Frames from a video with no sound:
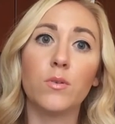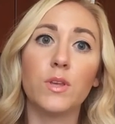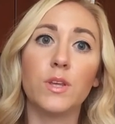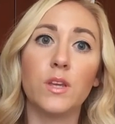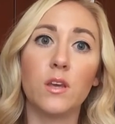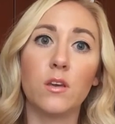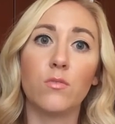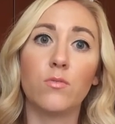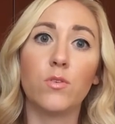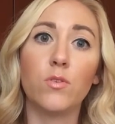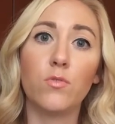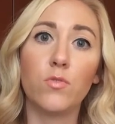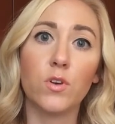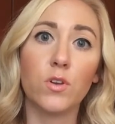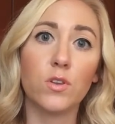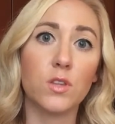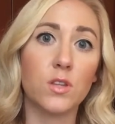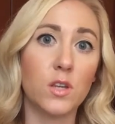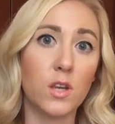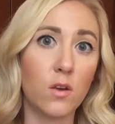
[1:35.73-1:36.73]
And if you feel
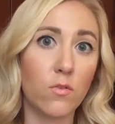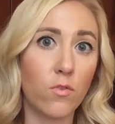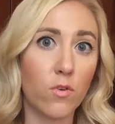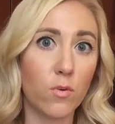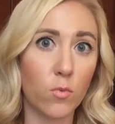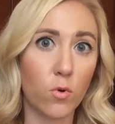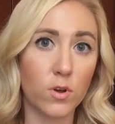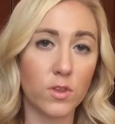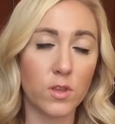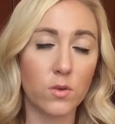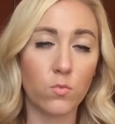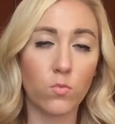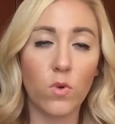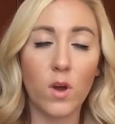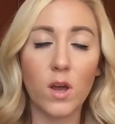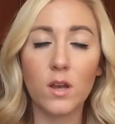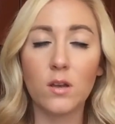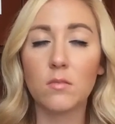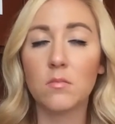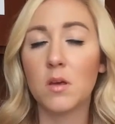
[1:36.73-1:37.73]
the need for more than
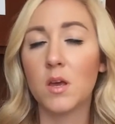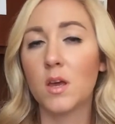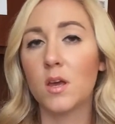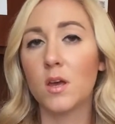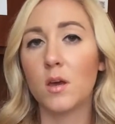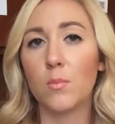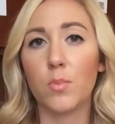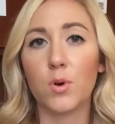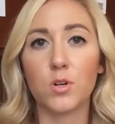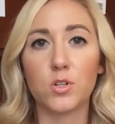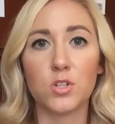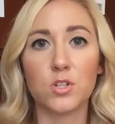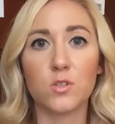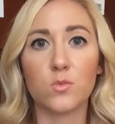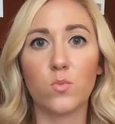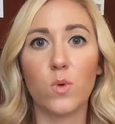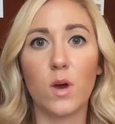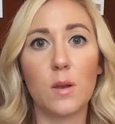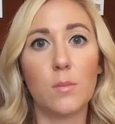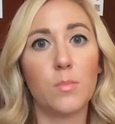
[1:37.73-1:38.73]
one, purchase one.